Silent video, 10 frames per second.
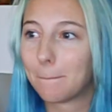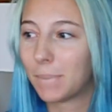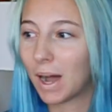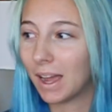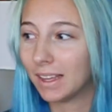
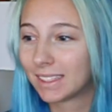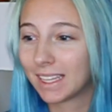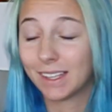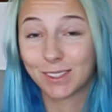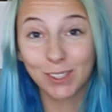but
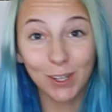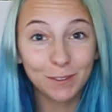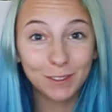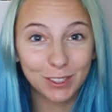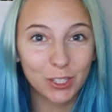it
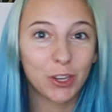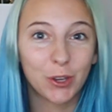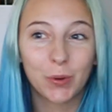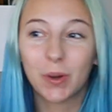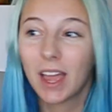serves
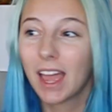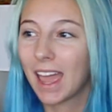two,